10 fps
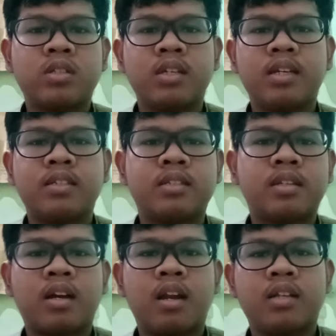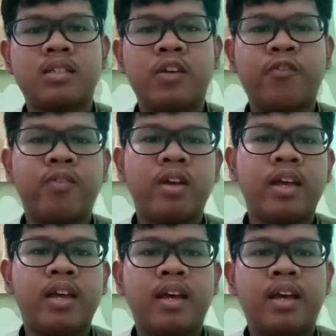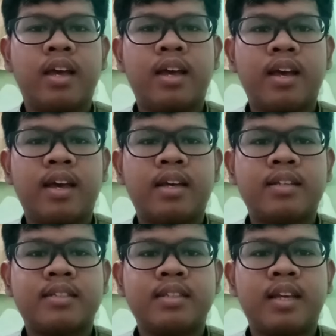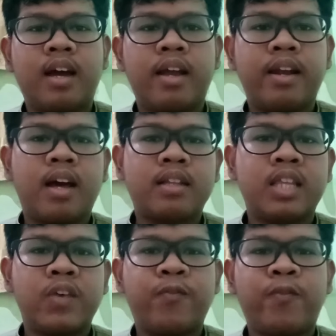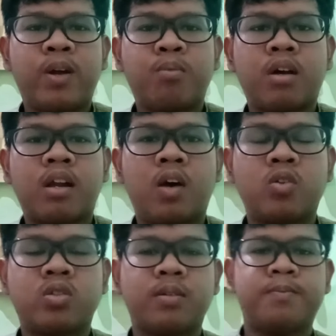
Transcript: is classified as an active verbal clause.